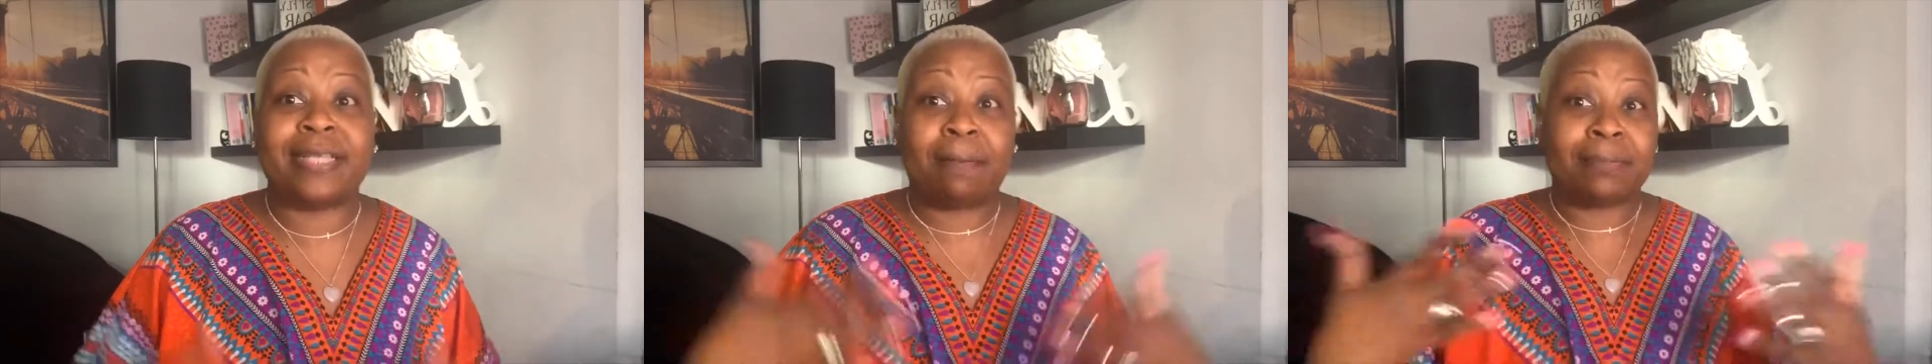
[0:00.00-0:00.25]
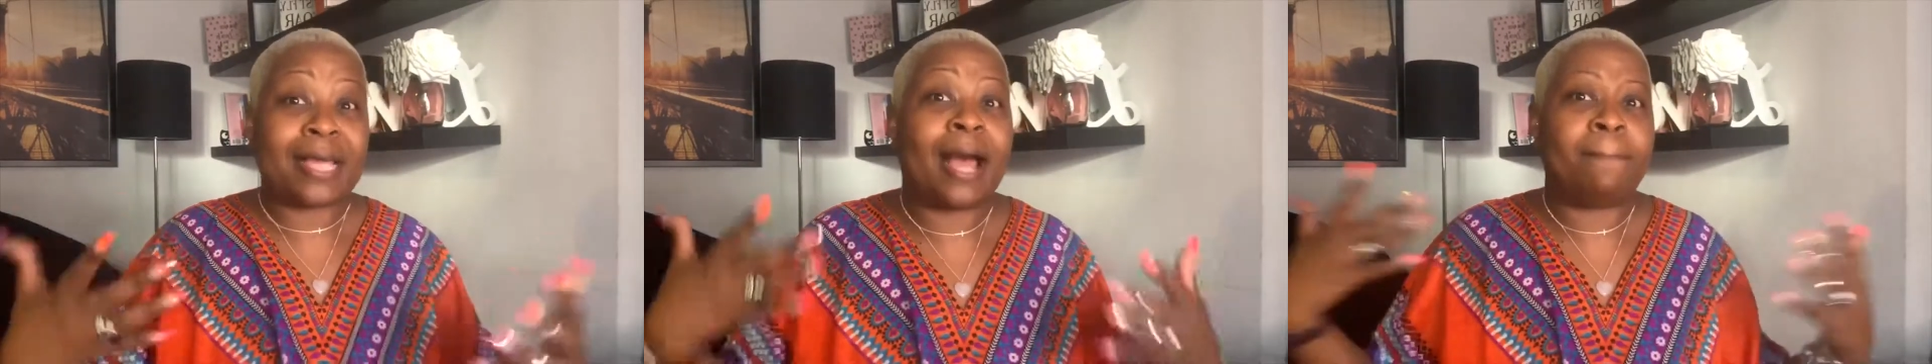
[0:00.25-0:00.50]

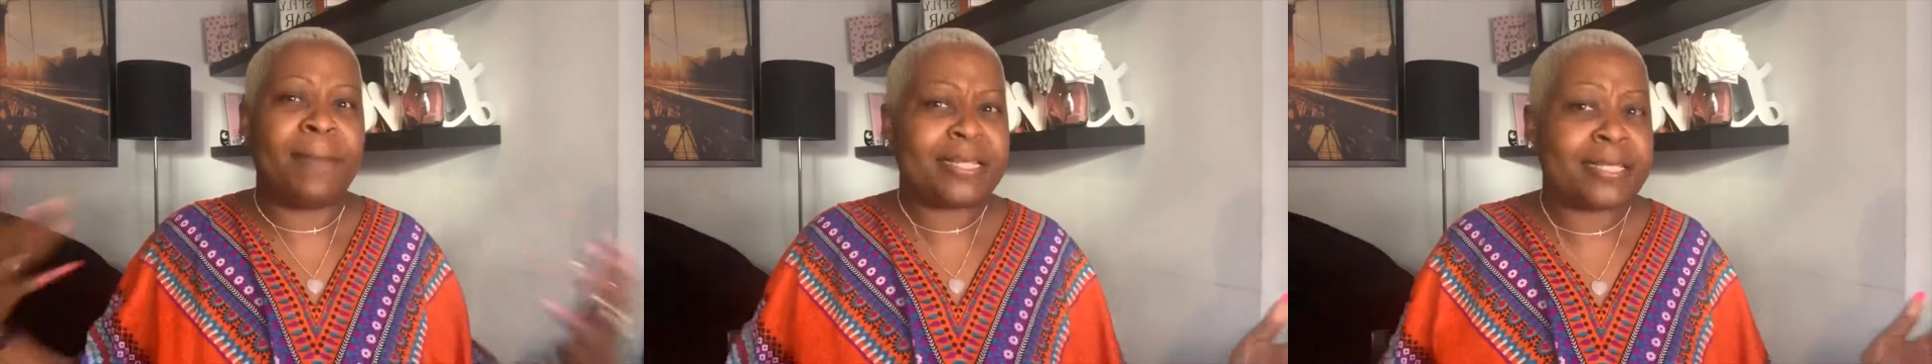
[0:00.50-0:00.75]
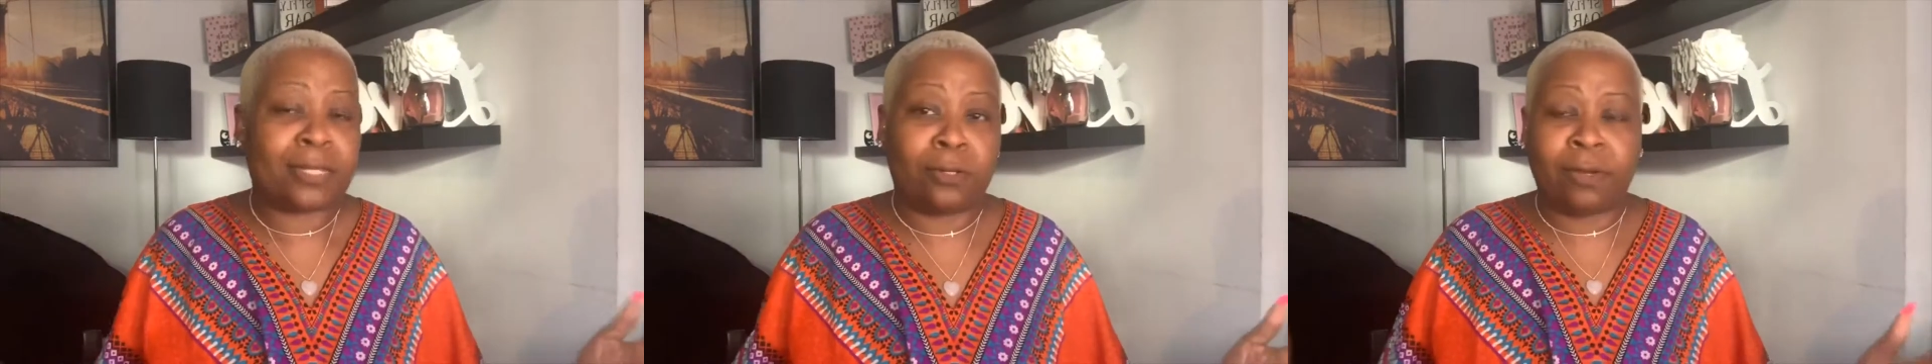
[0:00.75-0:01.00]
I'm
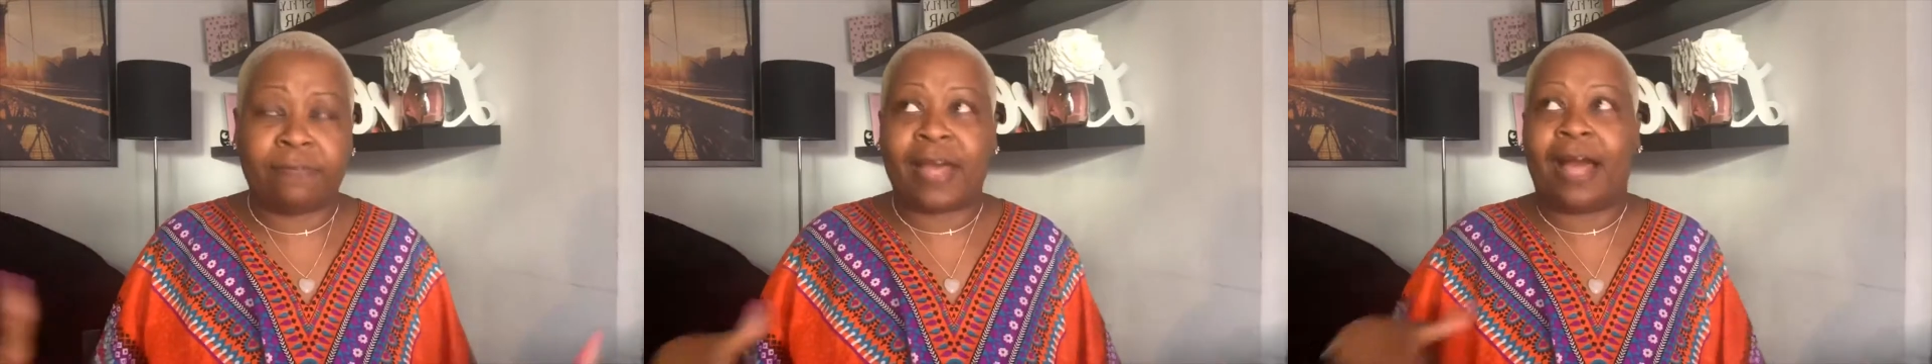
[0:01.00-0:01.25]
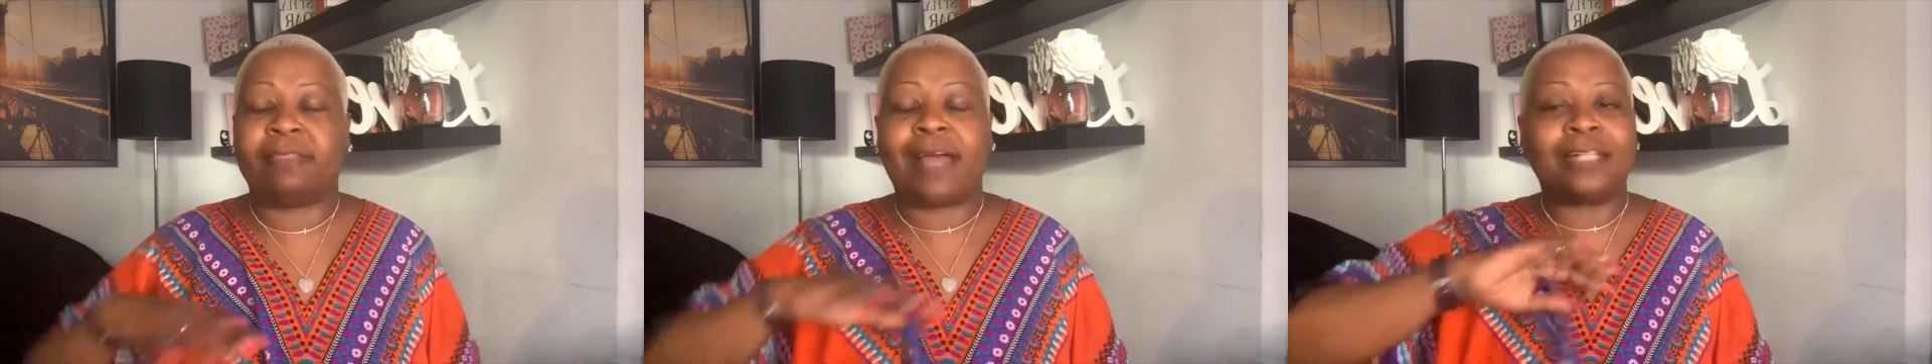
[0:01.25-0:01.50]
diabetic and all of
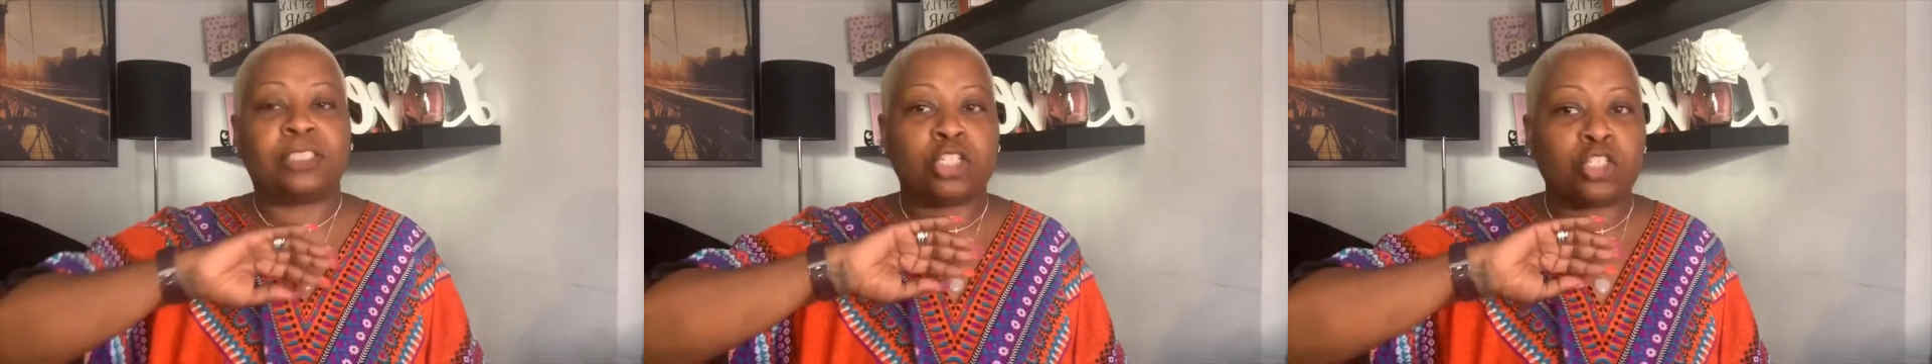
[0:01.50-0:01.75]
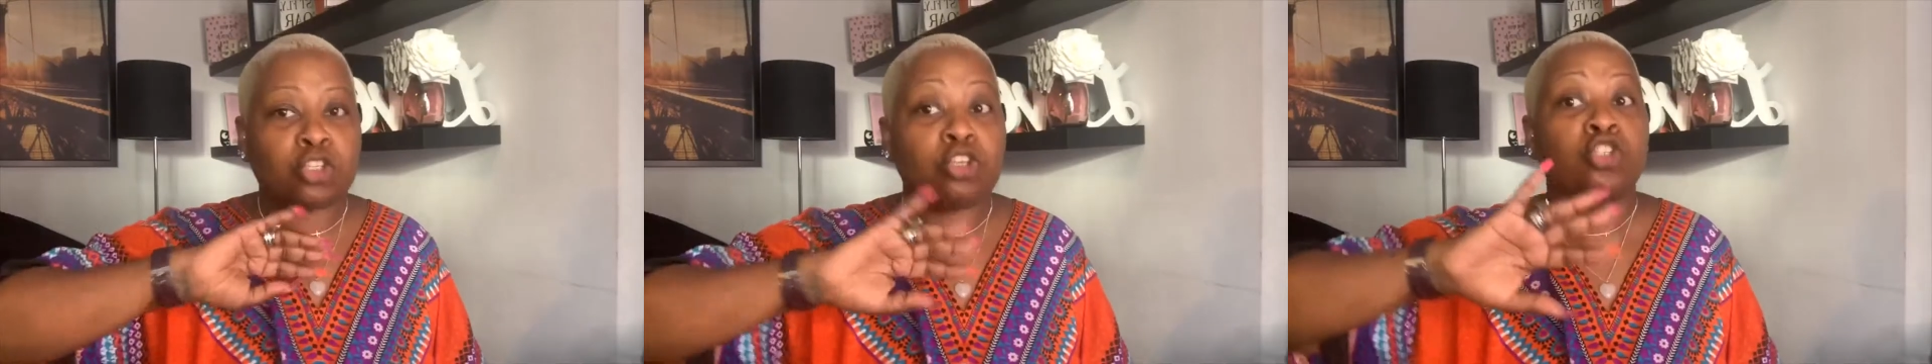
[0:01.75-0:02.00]
that that
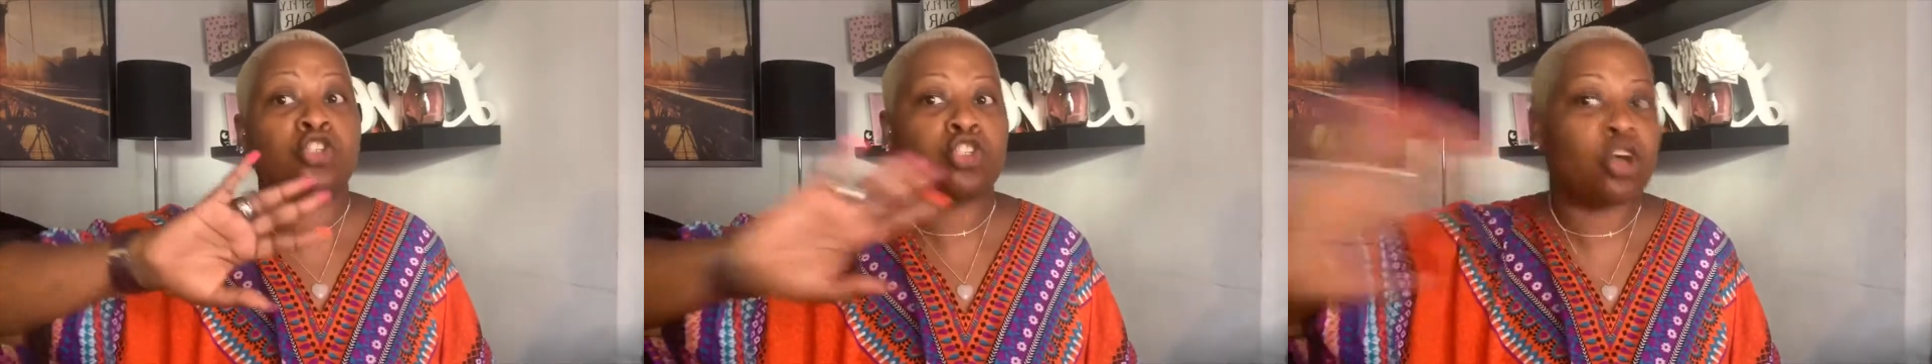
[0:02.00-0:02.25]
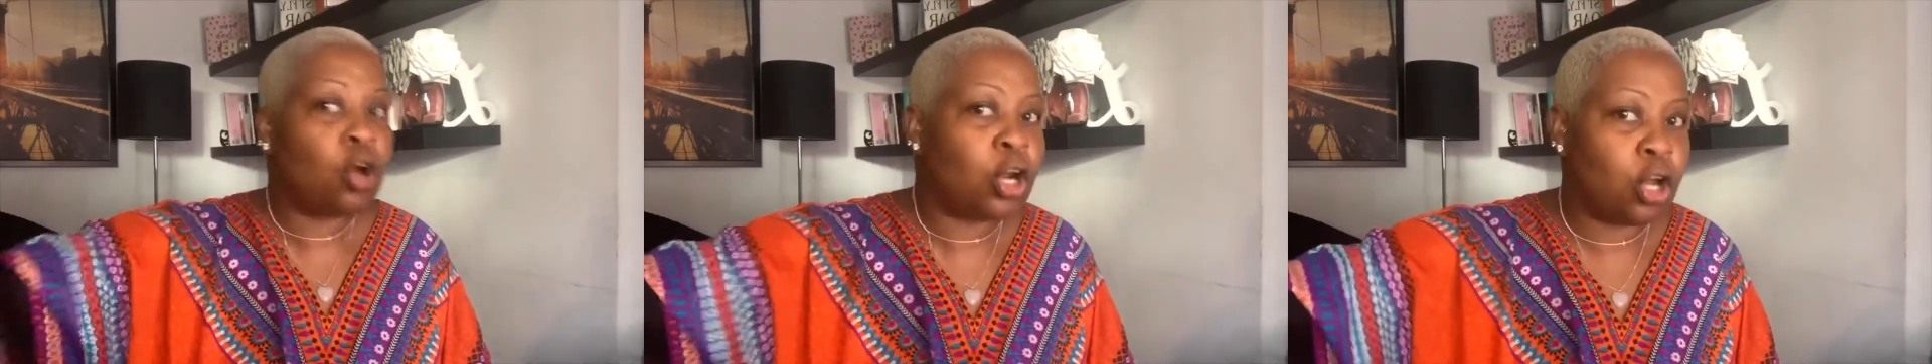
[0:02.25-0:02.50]
just took
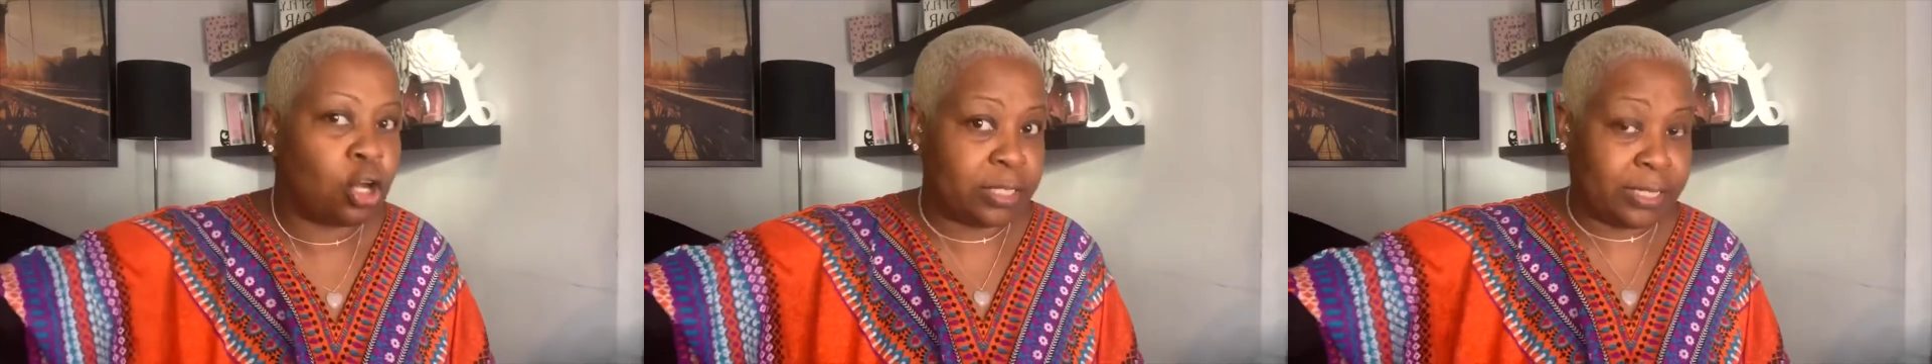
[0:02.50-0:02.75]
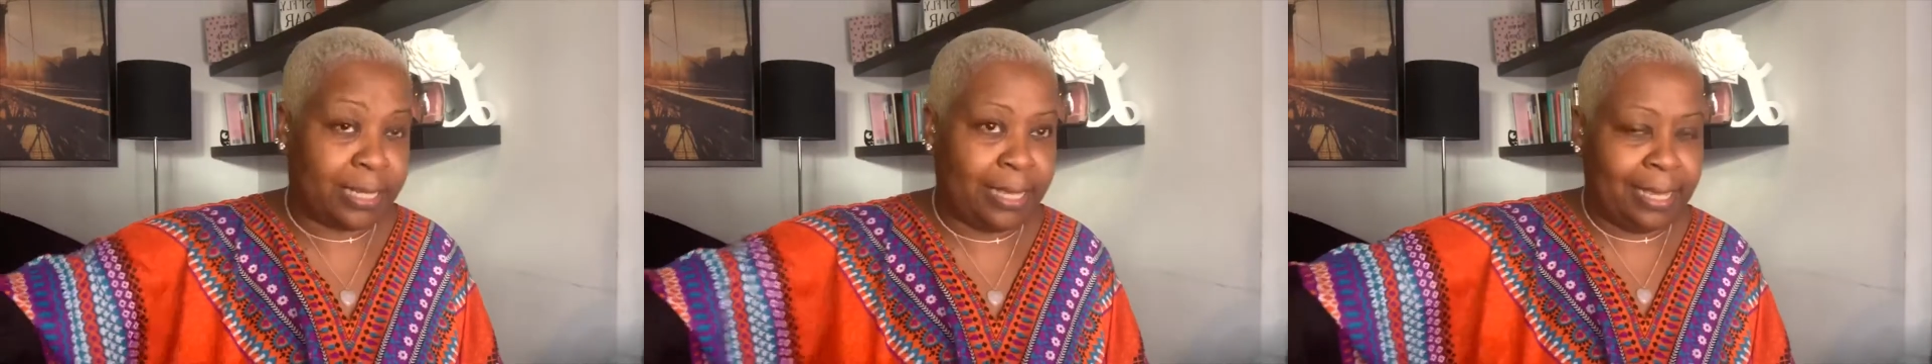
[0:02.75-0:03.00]
so long
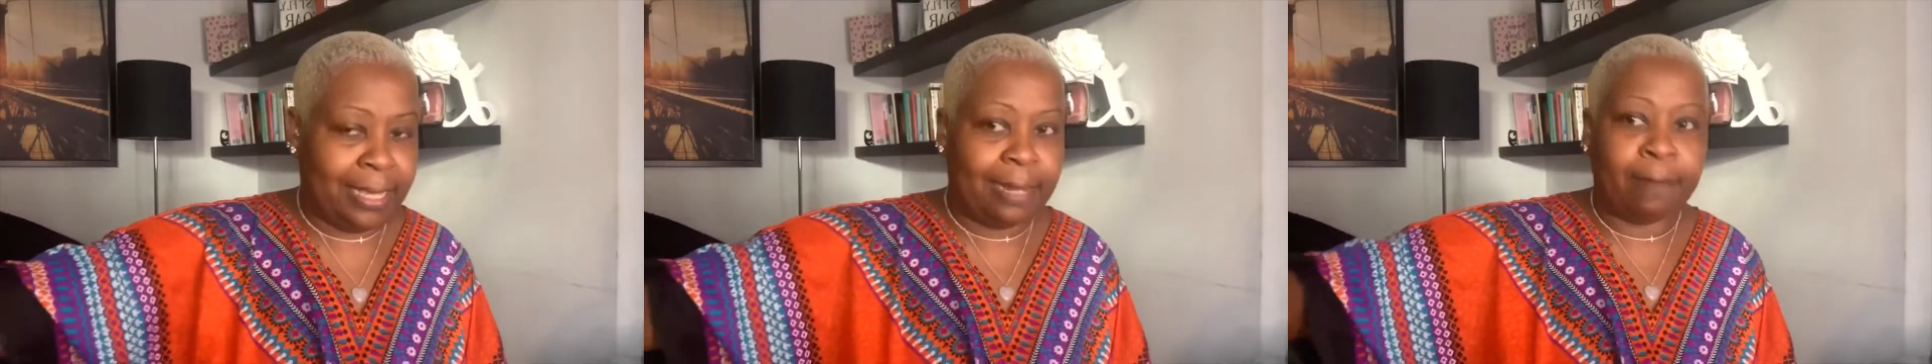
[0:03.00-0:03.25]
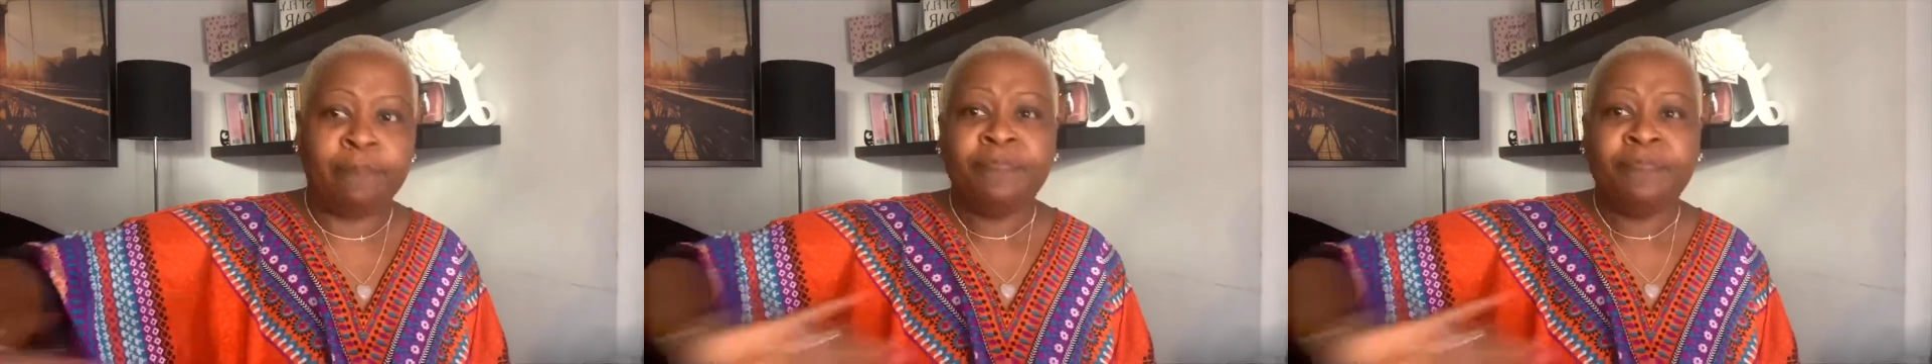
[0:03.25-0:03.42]
to heal